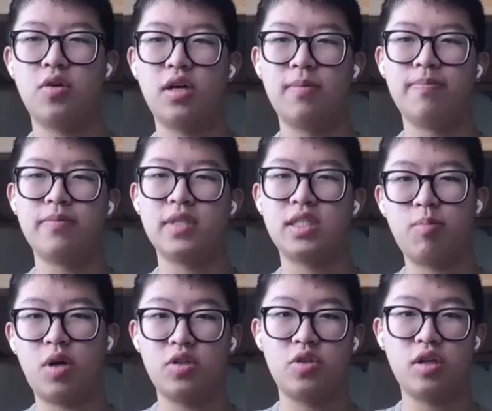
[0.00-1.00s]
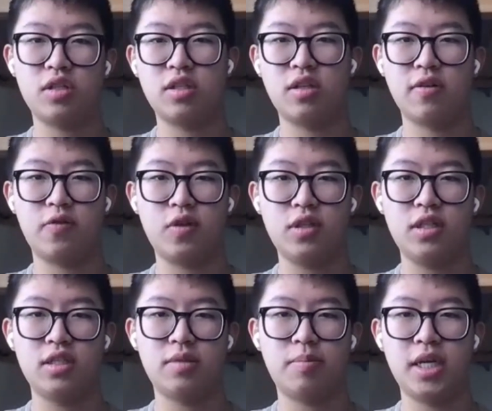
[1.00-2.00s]
so smart drug
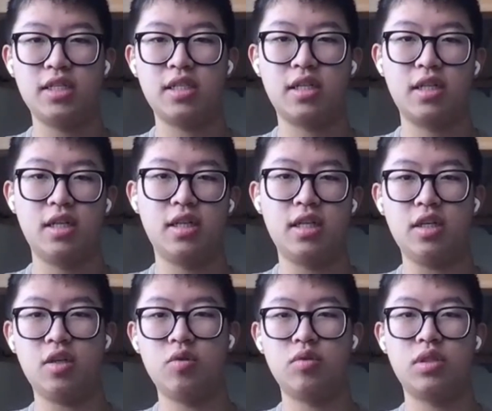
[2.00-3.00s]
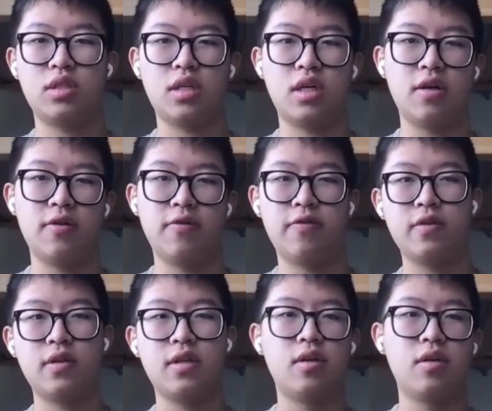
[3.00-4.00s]
delivery is basically the use of
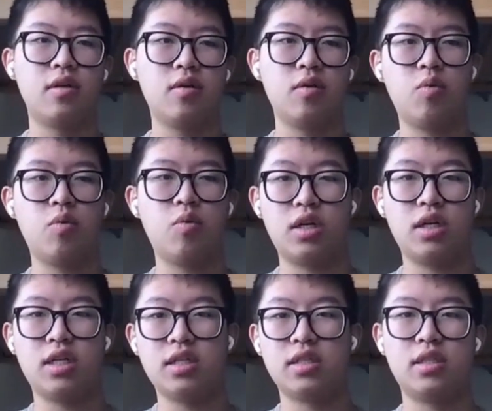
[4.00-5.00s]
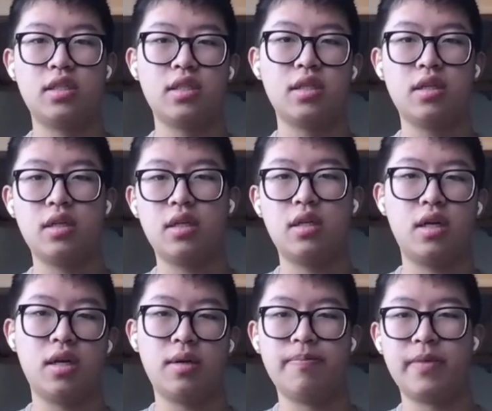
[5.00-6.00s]
whether it is
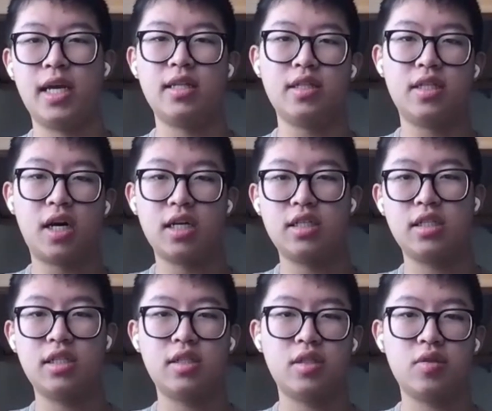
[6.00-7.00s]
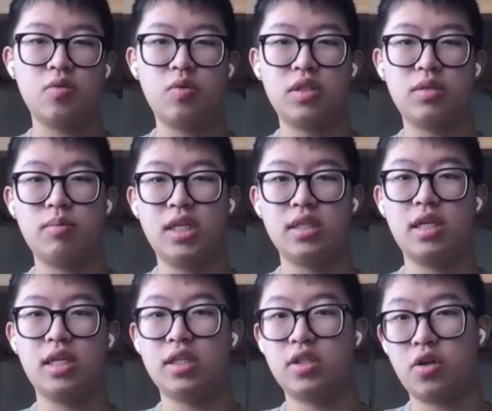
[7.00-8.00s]
endogenous, which means
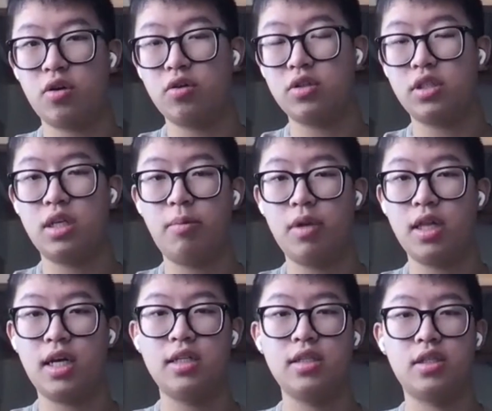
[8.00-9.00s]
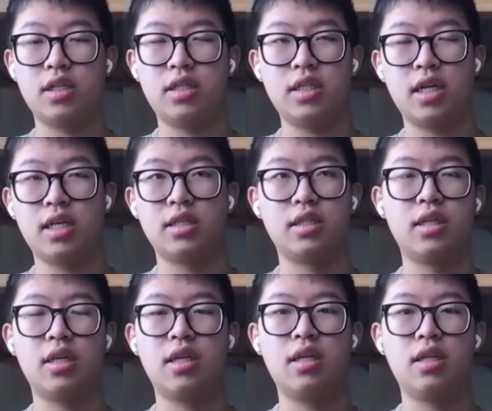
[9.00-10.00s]
internal stimuli, such as
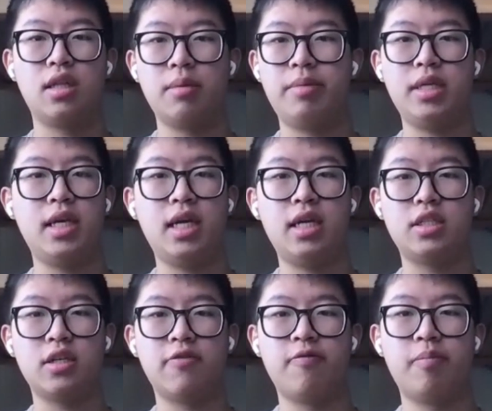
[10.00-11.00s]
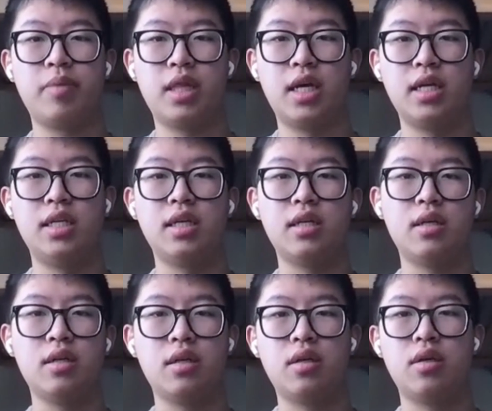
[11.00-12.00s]
the pH of blood
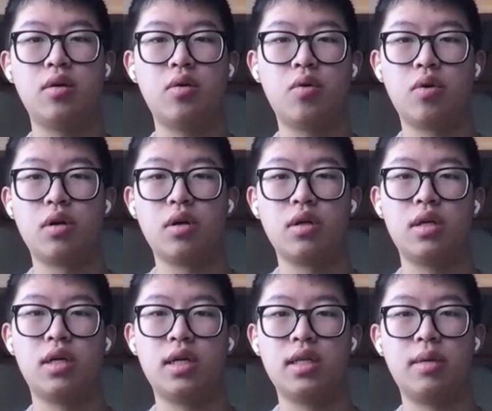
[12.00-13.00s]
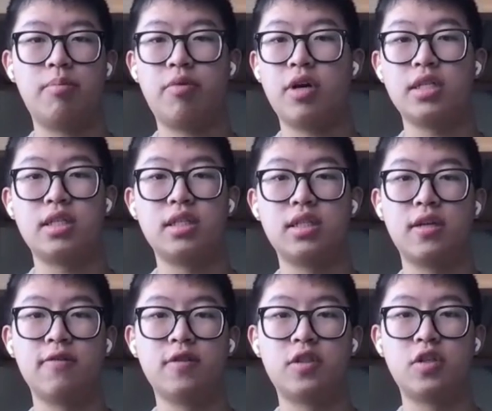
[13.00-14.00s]
or the presence
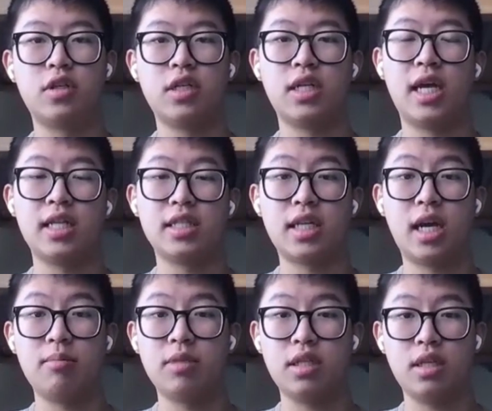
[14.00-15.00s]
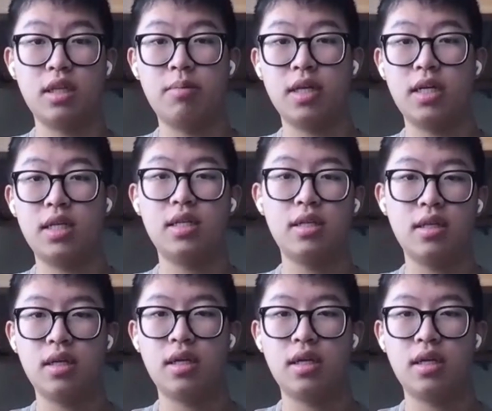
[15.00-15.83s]
of certain enzymes in the blood,